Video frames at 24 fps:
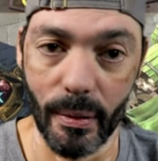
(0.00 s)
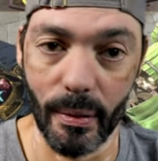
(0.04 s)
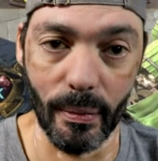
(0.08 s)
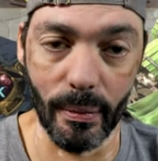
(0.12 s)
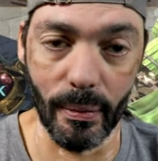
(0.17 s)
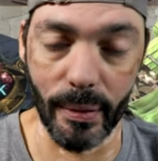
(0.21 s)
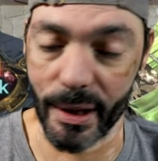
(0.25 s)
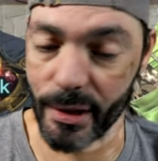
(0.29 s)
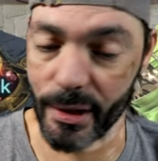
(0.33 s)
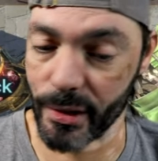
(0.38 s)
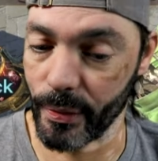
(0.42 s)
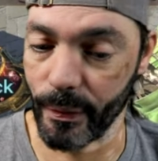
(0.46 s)

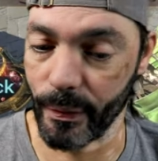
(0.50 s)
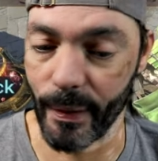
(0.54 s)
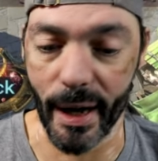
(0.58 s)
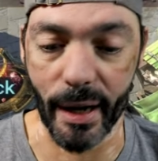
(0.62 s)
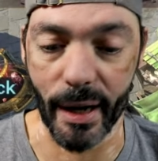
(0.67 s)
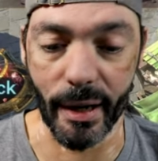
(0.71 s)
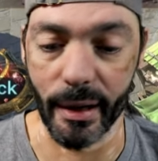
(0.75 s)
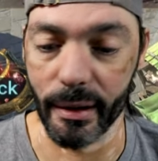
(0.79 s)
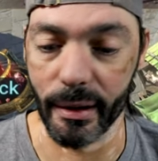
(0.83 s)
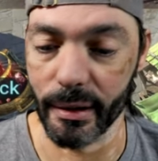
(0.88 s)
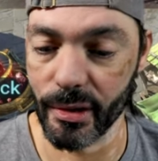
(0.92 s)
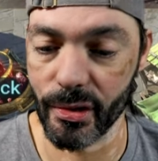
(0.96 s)
What is
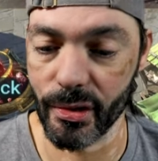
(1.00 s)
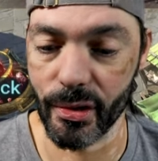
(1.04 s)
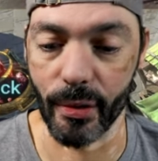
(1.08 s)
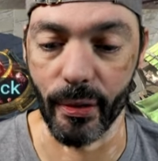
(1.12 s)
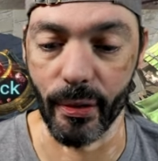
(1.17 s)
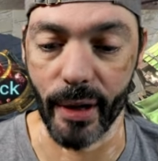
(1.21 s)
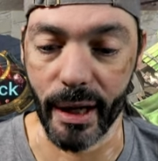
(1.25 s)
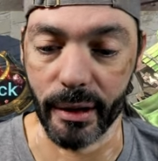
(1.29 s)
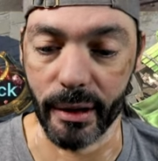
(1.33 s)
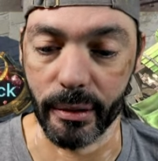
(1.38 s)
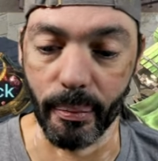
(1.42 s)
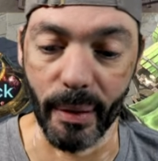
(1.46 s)
fair? It's
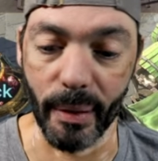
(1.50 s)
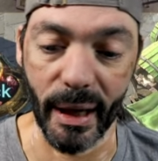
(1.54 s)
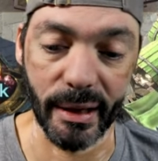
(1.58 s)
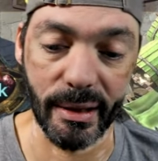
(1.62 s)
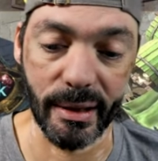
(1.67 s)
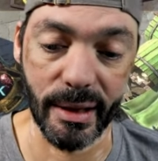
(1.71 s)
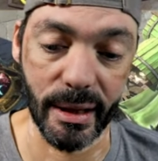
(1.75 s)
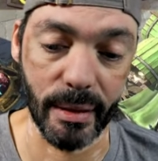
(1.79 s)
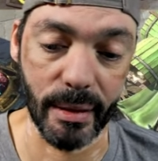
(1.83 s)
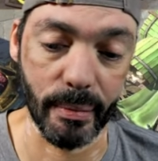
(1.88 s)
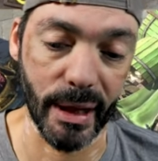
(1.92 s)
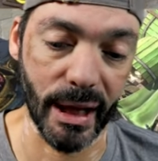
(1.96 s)
great. My
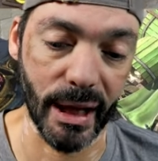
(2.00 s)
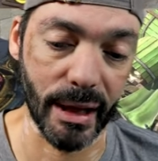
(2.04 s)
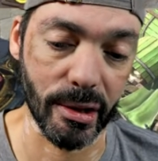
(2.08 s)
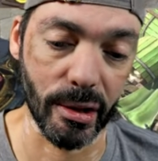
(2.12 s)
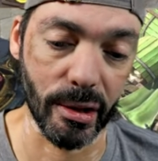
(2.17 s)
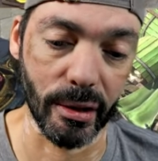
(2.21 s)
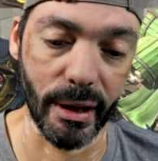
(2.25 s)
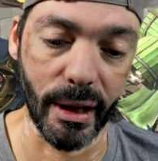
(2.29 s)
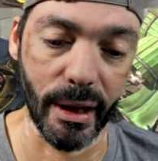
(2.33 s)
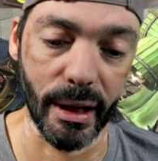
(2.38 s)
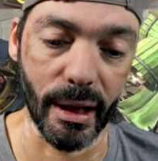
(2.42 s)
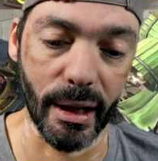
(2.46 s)
team
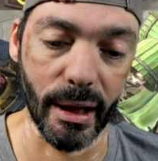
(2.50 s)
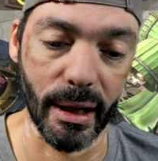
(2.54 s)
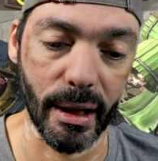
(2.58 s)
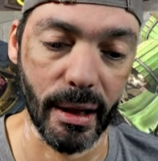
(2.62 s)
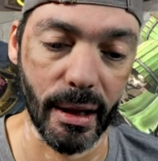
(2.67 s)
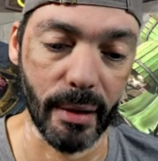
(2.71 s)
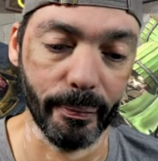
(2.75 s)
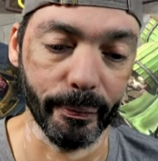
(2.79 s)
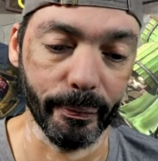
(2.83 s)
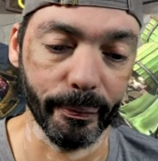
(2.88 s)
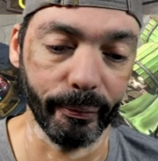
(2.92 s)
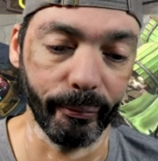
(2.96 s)
actually,
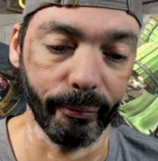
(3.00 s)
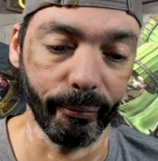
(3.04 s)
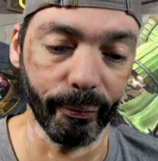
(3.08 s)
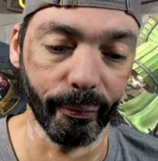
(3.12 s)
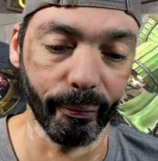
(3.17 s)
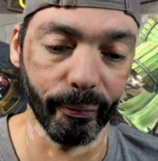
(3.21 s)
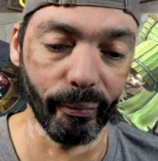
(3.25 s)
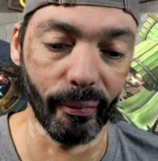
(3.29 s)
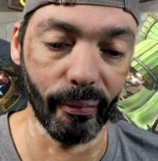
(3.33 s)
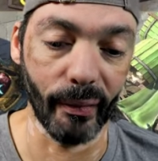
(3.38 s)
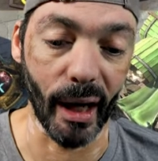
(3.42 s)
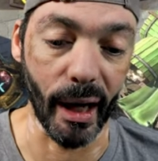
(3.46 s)

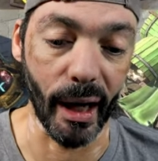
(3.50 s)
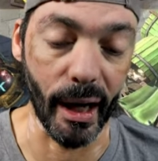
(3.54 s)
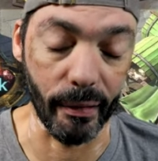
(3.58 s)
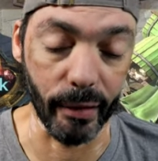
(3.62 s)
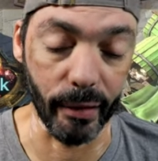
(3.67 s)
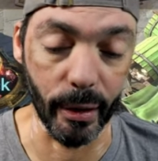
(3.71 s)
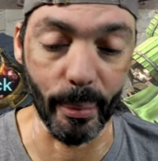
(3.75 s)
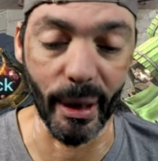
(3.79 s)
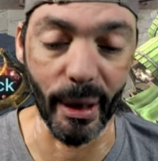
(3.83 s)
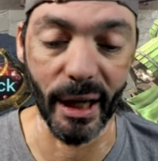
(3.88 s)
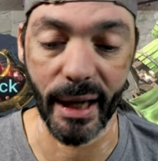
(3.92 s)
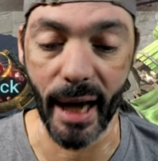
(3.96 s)

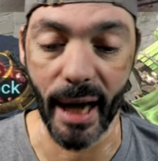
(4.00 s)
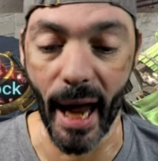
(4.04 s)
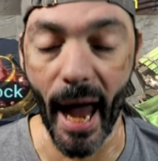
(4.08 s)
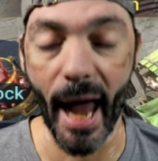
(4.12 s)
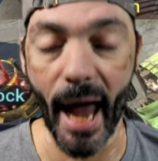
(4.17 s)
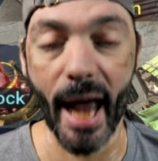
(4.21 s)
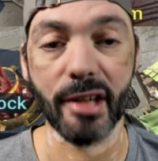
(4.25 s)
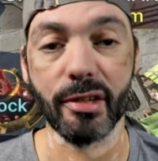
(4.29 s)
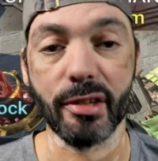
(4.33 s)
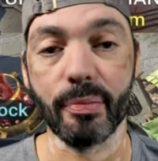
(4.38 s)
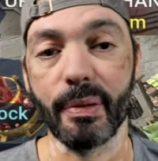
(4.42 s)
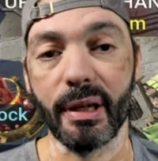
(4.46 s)
everybody
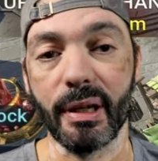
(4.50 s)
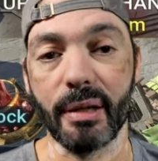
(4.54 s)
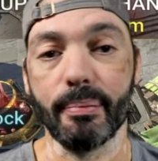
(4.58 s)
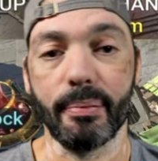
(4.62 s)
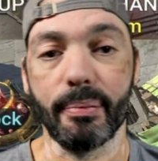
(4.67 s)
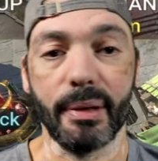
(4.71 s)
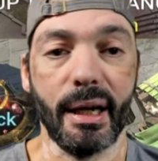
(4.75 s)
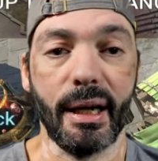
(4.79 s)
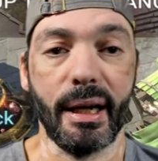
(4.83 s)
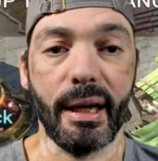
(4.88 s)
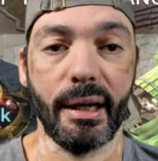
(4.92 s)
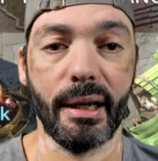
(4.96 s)
has been
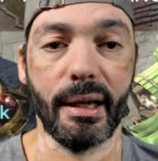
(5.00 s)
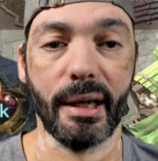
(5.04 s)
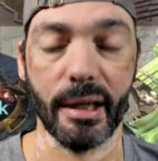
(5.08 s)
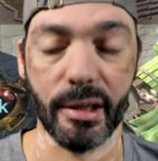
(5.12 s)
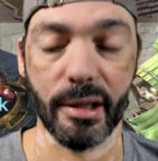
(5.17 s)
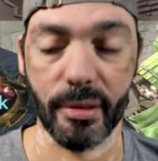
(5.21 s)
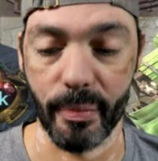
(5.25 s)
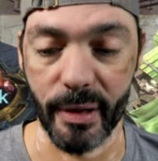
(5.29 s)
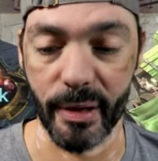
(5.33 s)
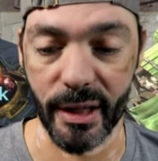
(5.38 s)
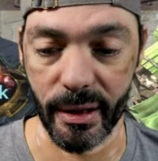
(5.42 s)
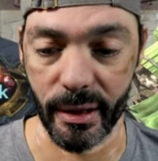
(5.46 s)
playing,
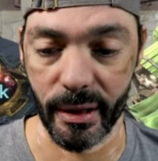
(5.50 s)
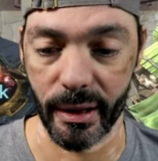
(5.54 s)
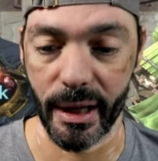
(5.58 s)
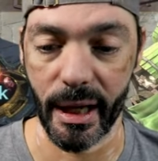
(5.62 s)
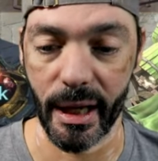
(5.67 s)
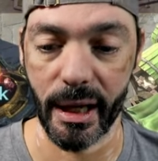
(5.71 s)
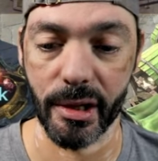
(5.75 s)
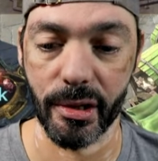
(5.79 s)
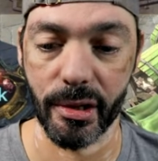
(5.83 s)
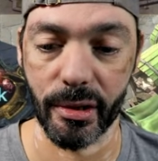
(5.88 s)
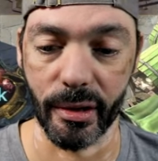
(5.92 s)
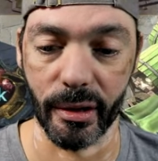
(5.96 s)
has been
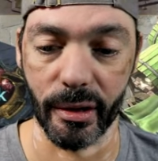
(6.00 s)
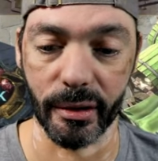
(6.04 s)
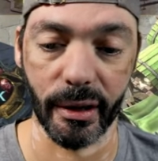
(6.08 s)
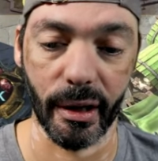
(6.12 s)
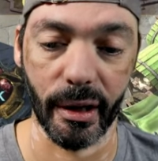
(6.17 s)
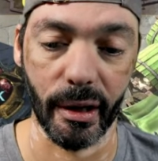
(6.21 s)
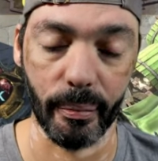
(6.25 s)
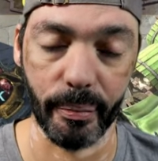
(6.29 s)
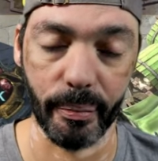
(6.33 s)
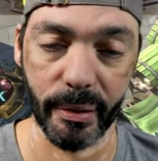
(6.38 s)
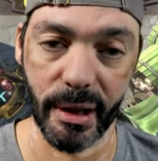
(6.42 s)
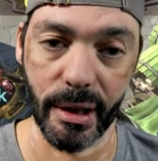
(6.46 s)
engaged on the
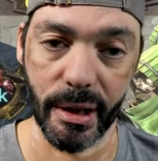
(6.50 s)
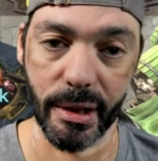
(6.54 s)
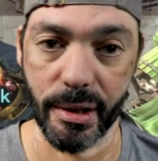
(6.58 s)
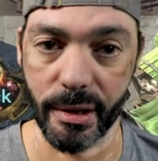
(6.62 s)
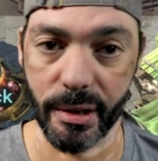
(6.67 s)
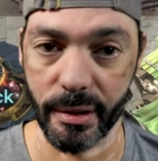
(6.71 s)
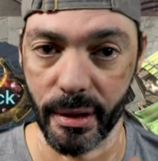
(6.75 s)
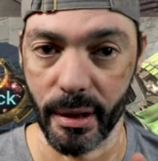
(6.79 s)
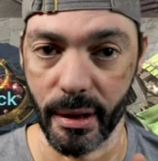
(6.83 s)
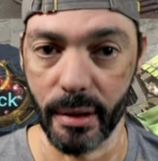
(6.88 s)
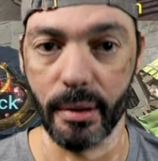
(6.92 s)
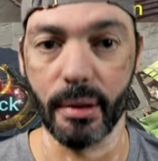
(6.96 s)

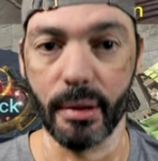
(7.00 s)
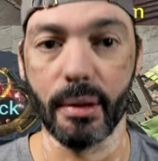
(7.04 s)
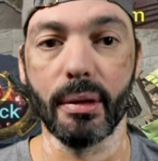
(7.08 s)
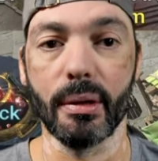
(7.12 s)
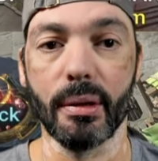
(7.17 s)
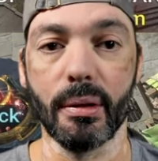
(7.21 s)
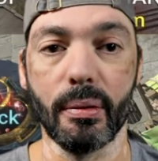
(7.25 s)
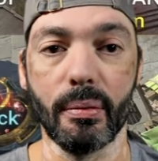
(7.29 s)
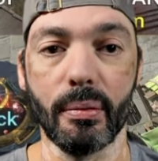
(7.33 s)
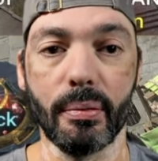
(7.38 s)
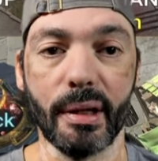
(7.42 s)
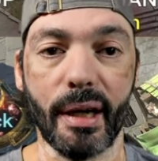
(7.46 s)
competition,
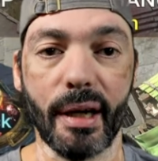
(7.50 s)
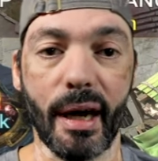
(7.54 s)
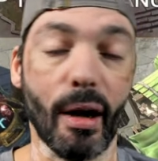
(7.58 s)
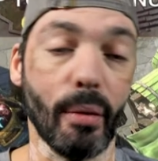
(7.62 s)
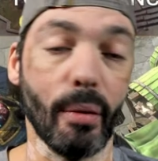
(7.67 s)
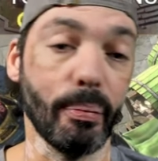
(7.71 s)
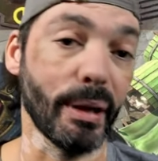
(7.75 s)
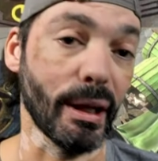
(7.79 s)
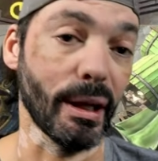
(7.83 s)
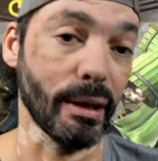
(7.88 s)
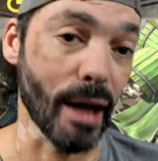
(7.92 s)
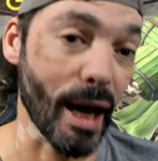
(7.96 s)
would have
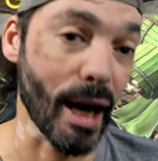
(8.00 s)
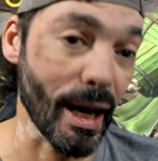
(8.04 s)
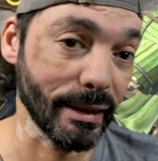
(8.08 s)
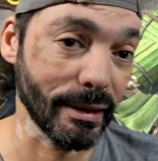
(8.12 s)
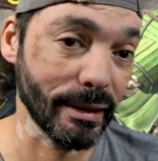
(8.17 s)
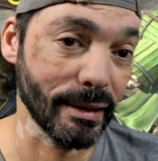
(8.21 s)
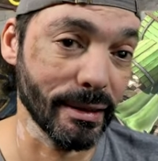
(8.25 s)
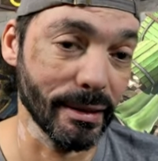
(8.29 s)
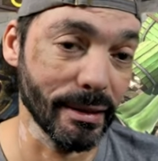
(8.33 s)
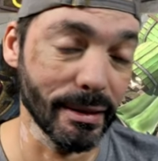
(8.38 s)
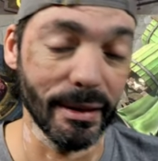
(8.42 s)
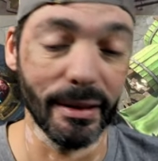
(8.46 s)
helped a lot,
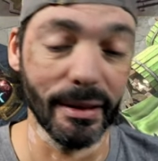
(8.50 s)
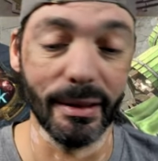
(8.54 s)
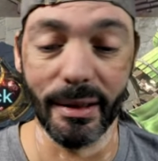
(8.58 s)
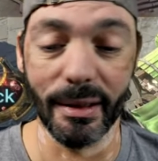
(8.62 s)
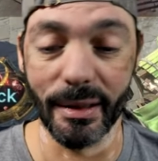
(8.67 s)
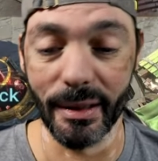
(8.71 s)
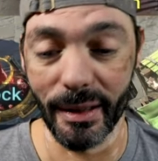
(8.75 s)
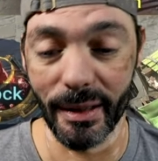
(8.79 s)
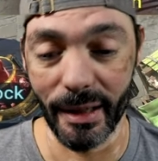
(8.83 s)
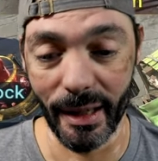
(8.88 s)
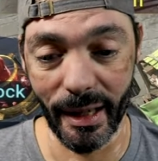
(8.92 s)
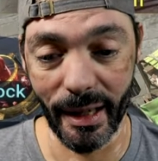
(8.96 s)

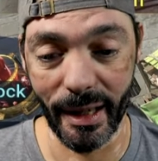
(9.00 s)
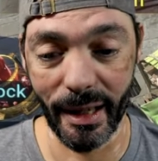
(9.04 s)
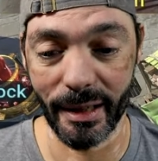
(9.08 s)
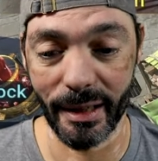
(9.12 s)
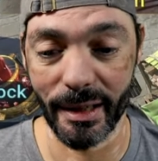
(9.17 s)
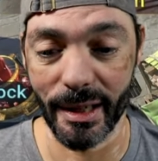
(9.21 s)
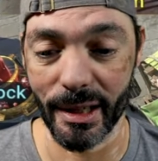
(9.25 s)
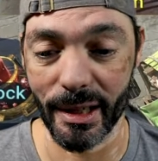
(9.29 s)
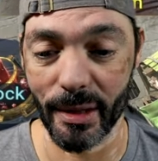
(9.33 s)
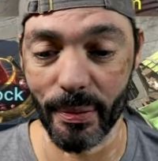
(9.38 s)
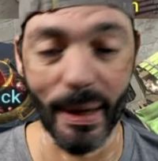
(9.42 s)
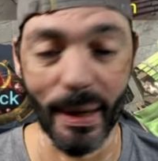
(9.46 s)
and
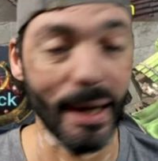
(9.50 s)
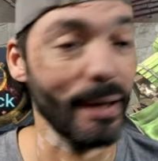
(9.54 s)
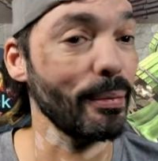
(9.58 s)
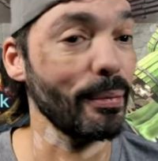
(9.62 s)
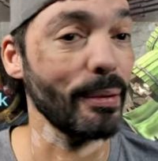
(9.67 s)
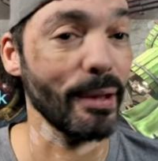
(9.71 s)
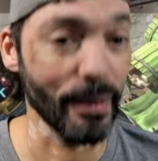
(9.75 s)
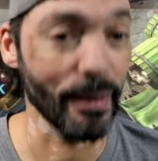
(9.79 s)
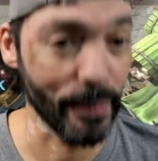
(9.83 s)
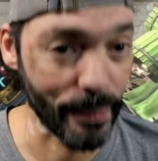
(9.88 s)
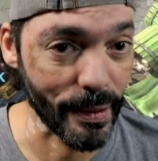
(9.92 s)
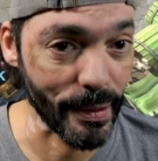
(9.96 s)
that's why
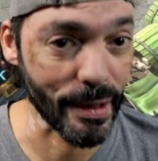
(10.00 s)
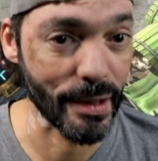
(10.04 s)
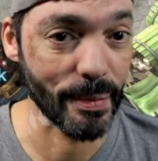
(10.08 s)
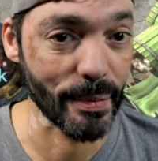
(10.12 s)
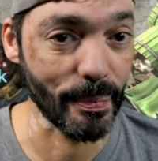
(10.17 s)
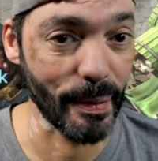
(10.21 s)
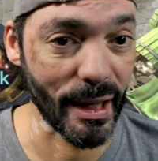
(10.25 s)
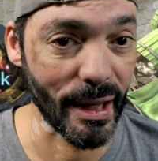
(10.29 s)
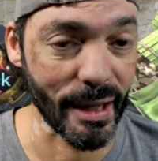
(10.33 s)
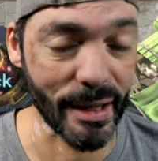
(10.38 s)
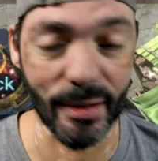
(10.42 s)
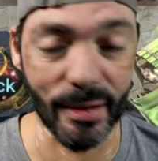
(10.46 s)
we're in first
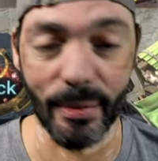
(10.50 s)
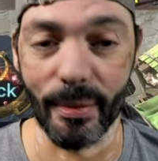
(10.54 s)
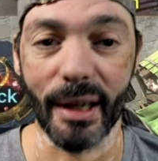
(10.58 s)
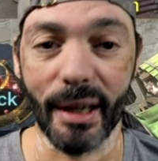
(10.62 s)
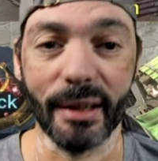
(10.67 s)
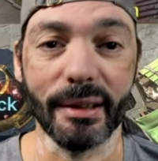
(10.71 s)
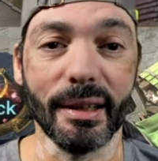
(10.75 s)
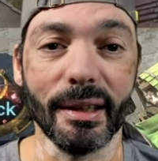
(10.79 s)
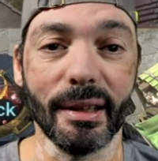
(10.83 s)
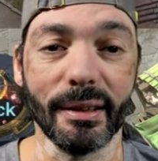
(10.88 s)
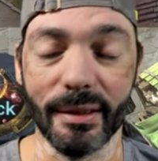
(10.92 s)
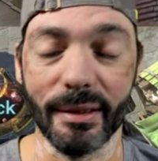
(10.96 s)
place
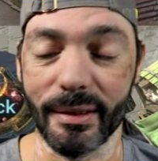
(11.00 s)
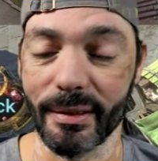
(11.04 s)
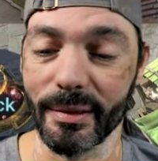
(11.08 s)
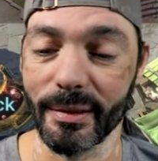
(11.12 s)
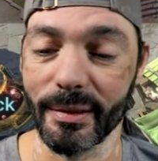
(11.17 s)
right now.